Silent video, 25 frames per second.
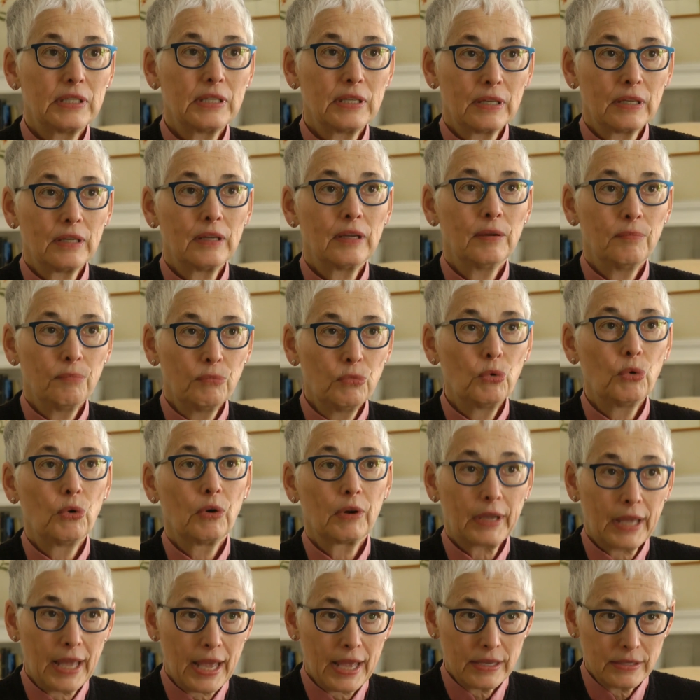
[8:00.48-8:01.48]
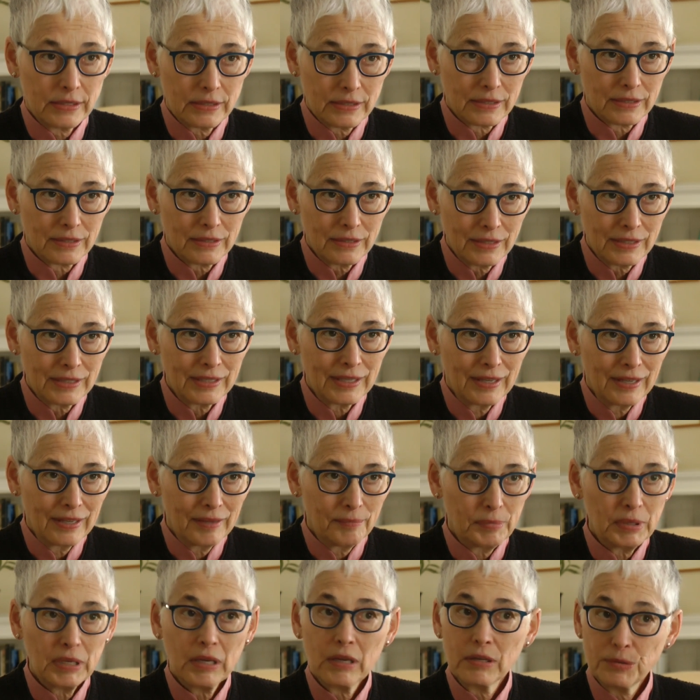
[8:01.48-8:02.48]
see more cases
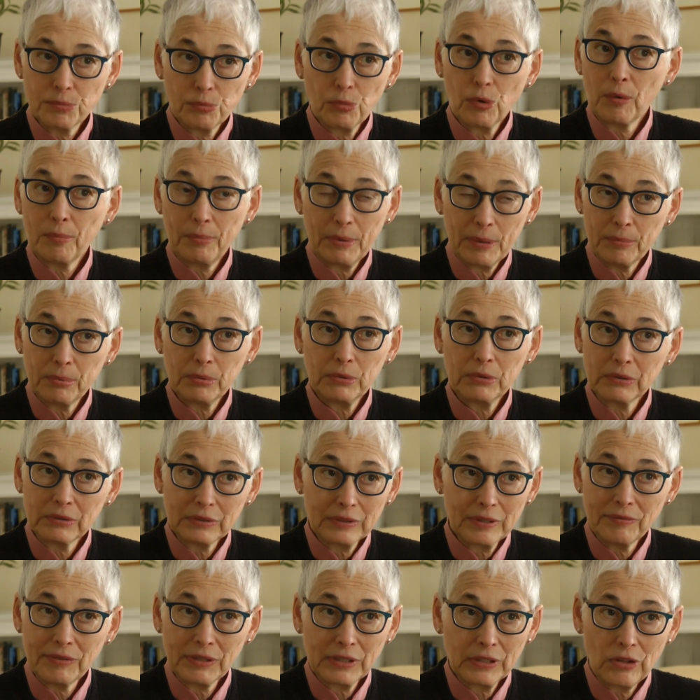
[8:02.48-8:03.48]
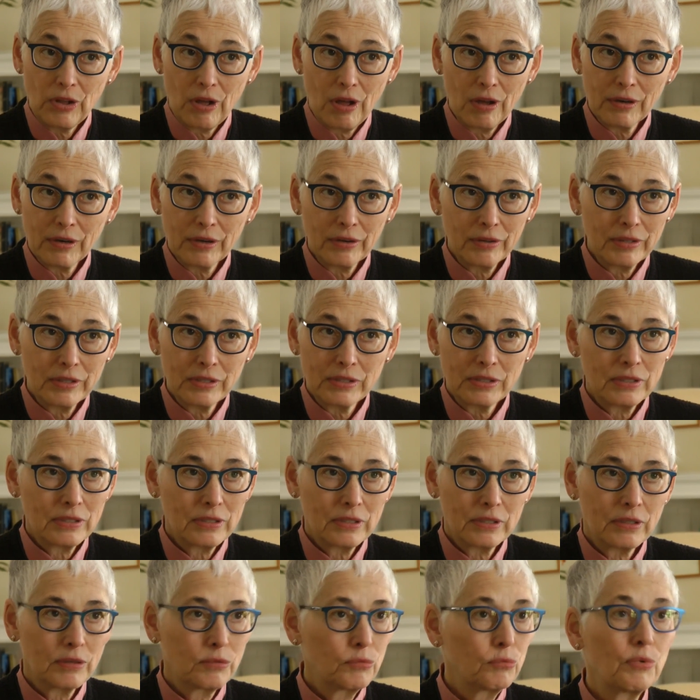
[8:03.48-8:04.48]
because more people are living longer. This
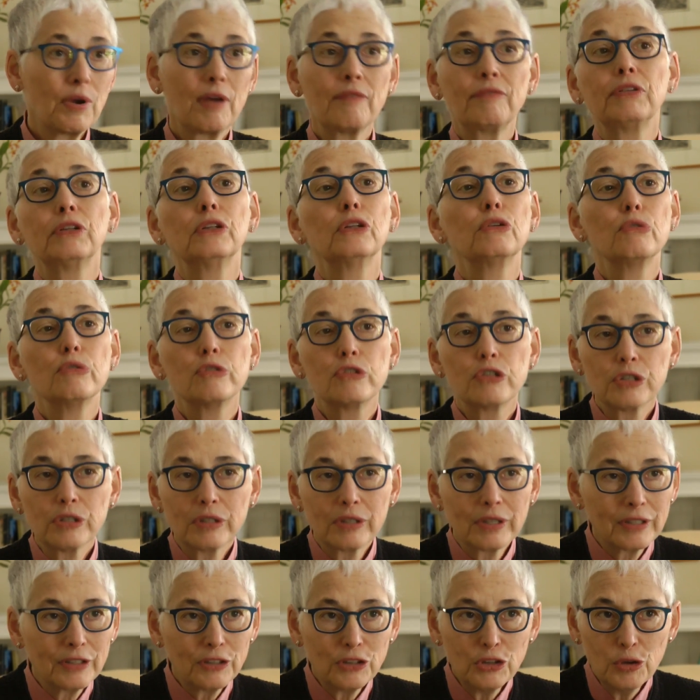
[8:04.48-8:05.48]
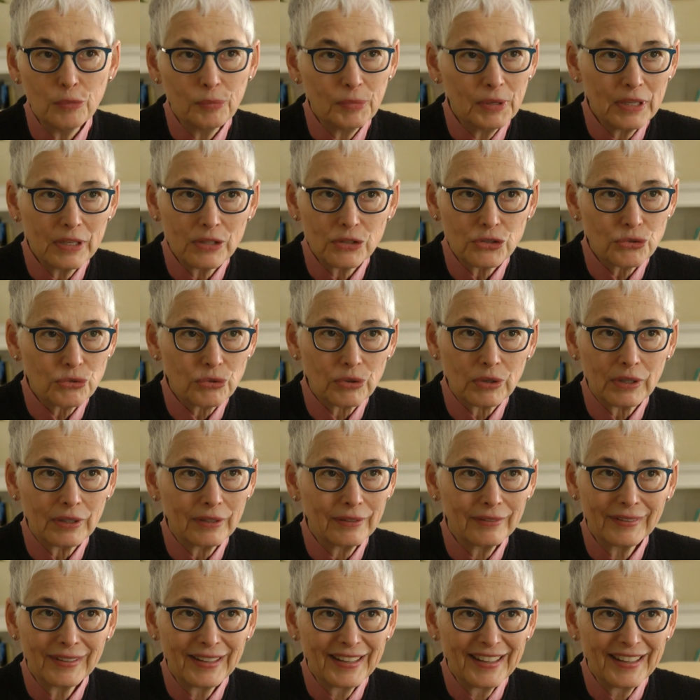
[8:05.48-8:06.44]
is a revolution in human history.